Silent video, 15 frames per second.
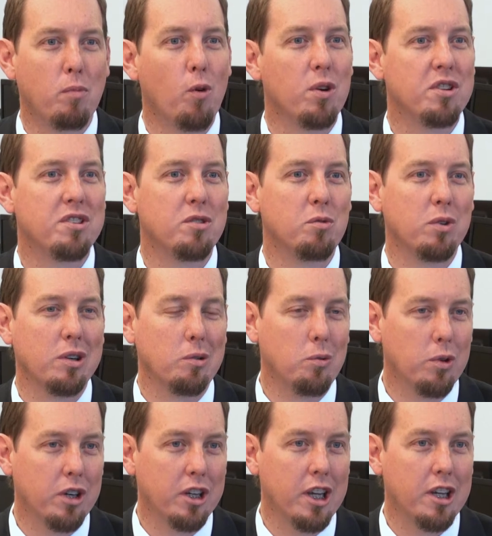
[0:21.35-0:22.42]
ports that weren't
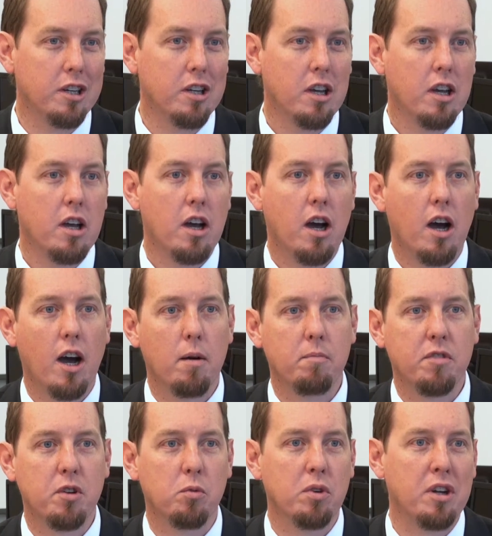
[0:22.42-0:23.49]
working.
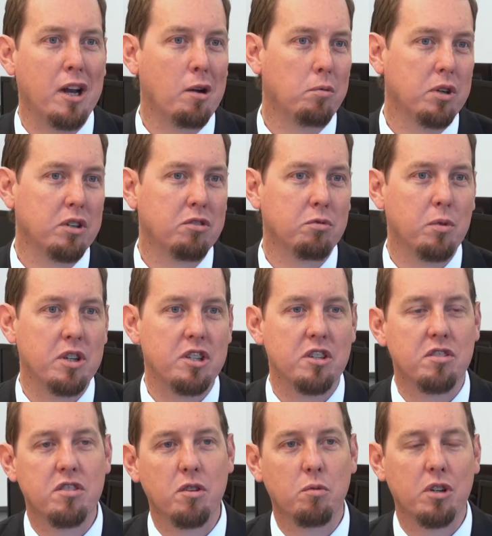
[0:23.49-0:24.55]
There were network
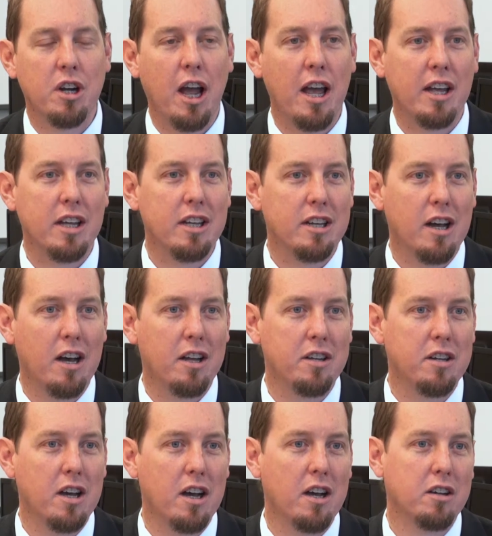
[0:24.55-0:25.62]
switches that were hanging
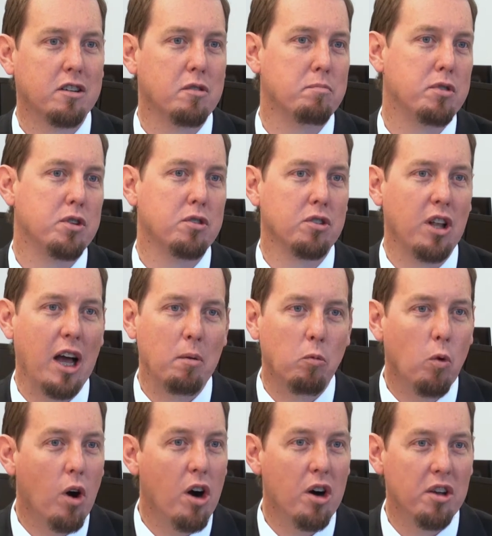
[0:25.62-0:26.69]
on computer
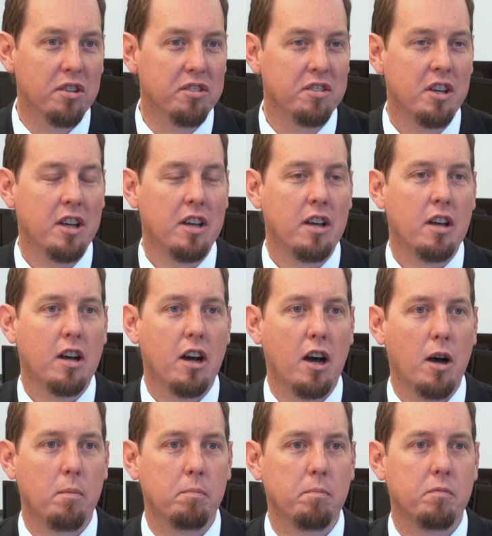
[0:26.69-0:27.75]
lab walls.
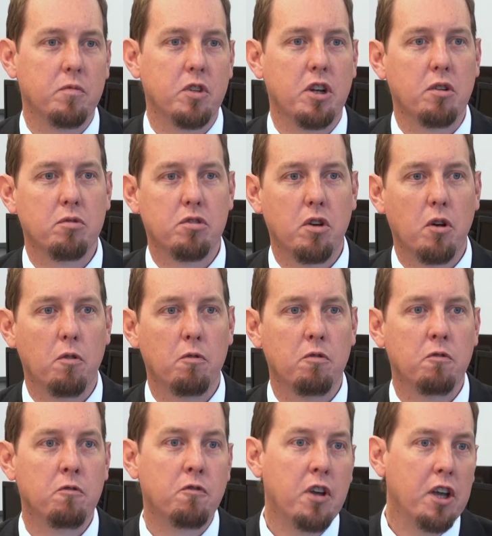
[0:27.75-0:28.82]
So
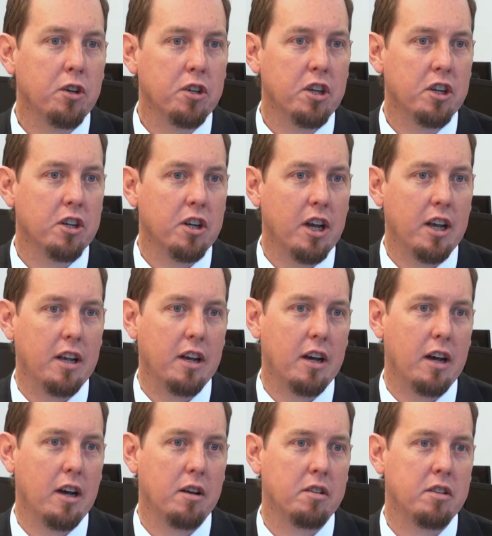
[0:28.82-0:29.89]

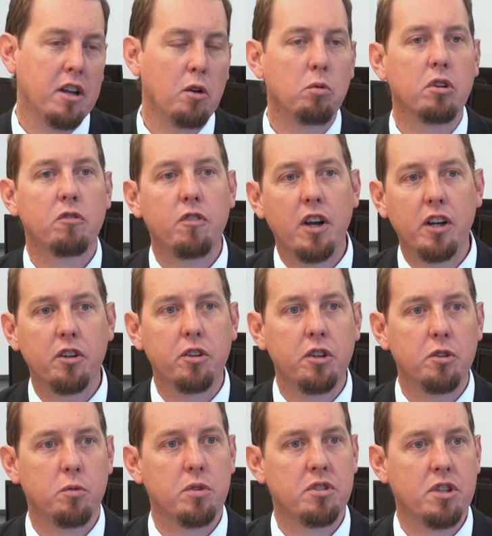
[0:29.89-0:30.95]
network
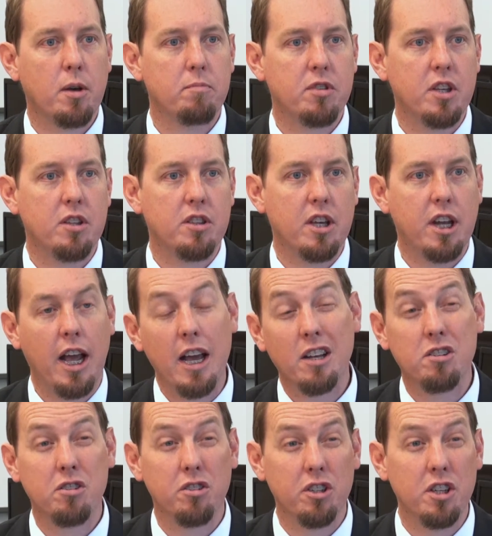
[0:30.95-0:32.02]
failure was something that
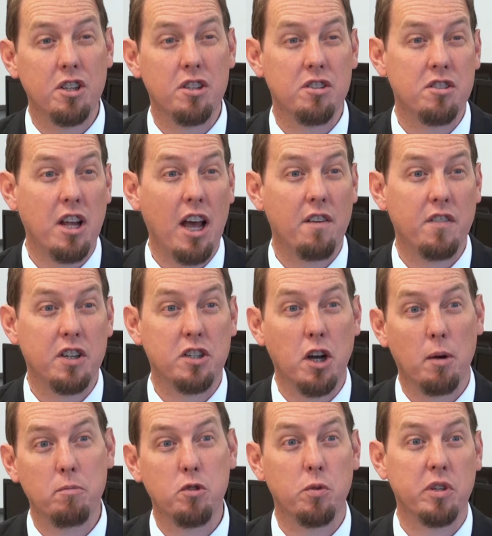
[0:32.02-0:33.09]
actually the staff had
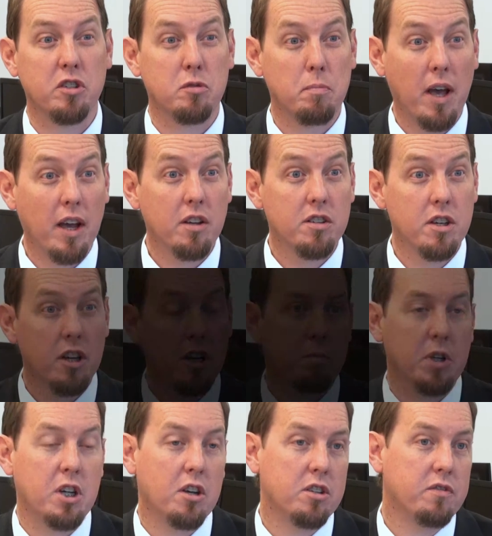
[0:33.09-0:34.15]
come to expect.
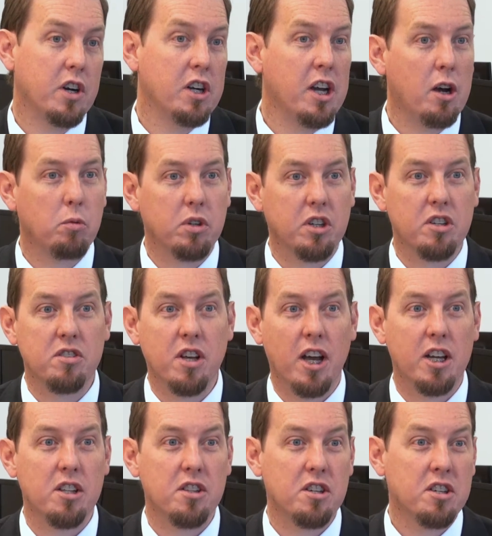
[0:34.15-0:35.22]
Because of our network
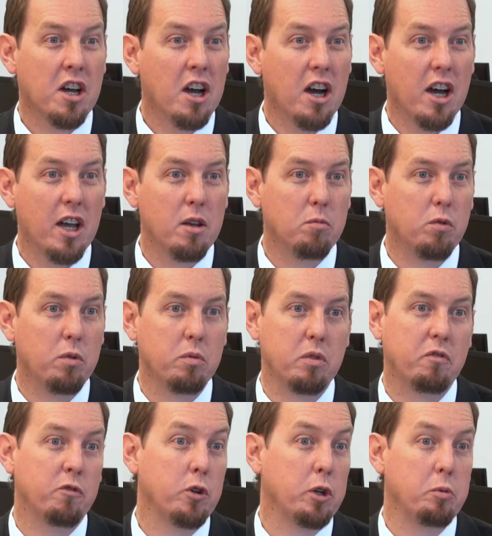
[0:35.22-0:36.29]
design at the time, we
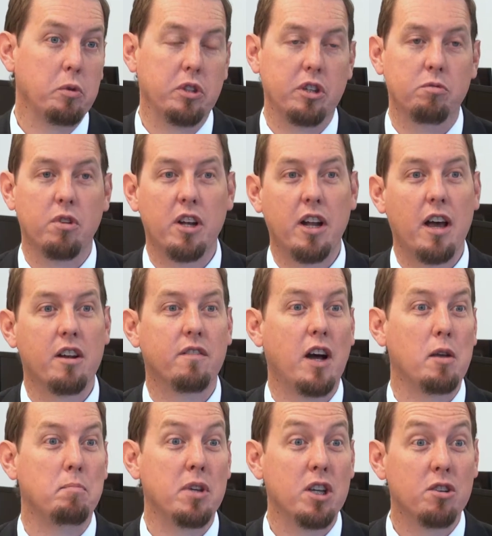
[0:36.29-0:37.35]
would frequently run out of
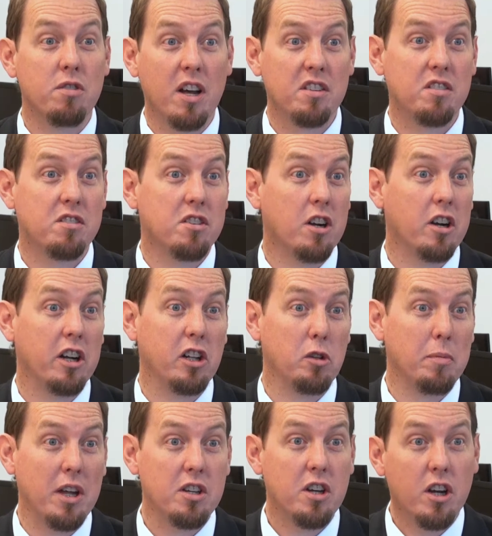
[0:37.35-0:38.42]
IP addresses in our
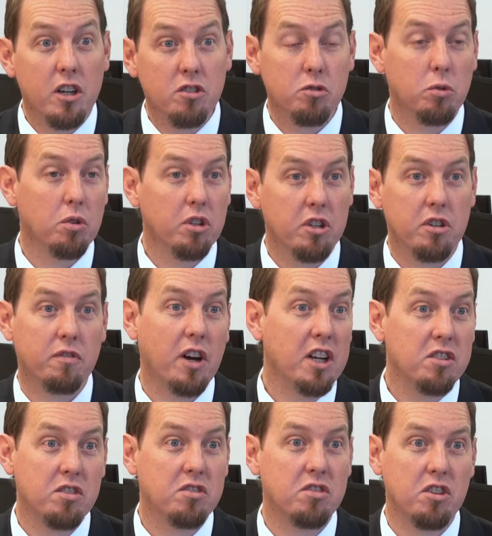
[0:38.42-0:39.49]
elementary school, and
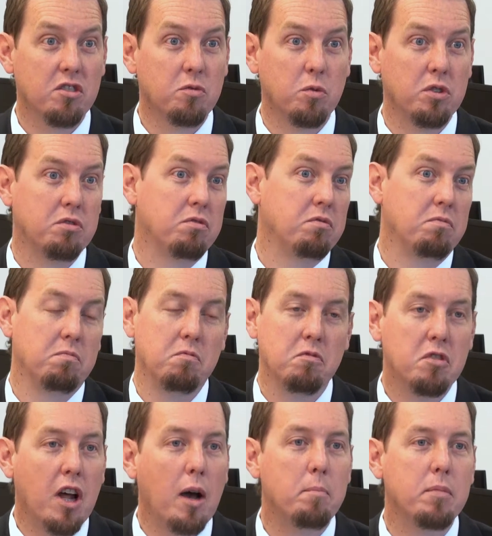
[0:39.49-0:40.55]
devices just would
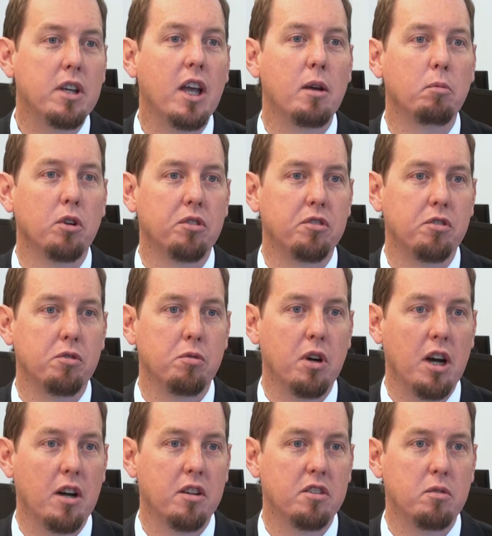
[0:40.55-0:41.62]
not be able
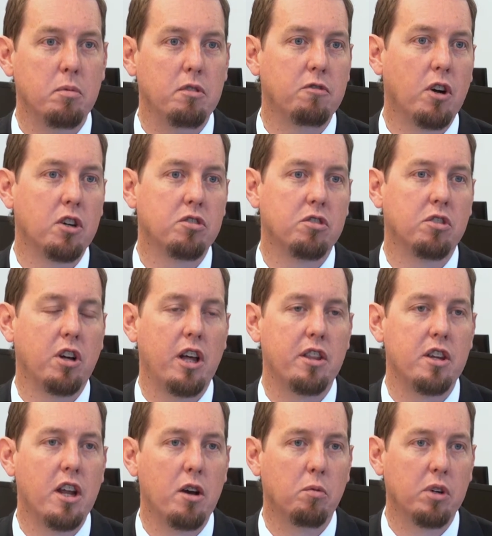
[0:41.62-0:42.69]
to be functional on
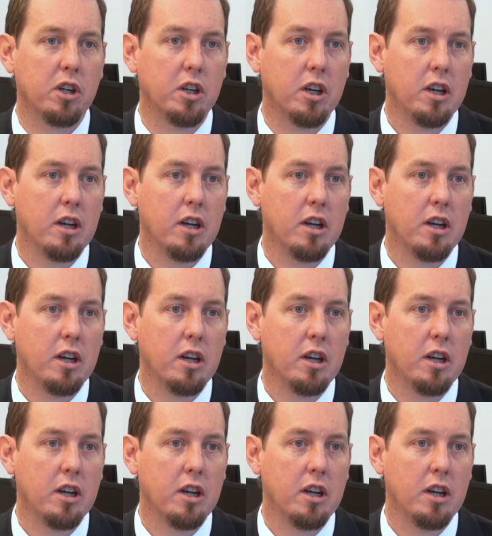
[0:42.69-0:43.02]
the network.